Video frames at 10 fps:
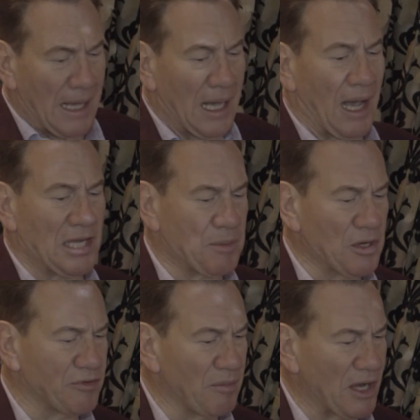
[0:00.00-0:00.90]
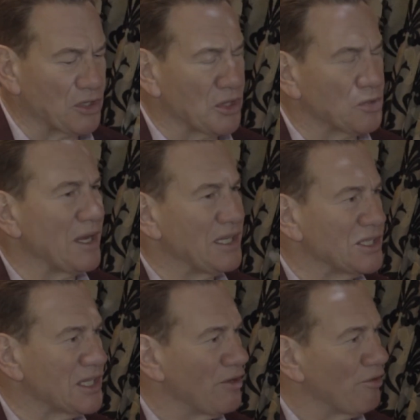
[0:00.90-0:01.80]
I suppose for much of the
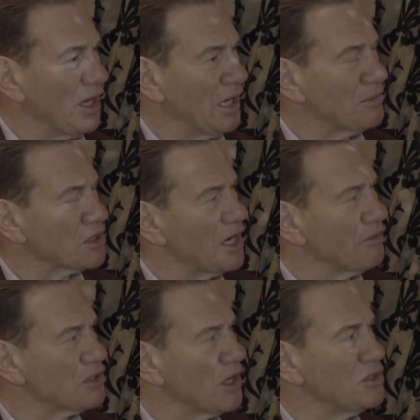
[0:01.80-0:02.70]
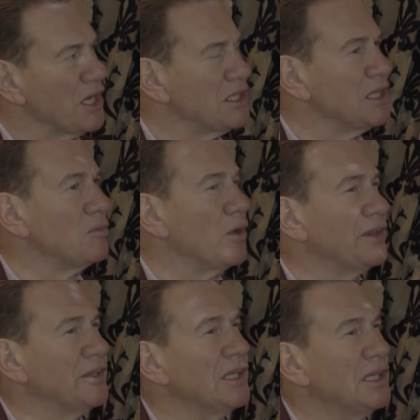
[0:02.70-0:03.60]
20th century, it was kind of associated with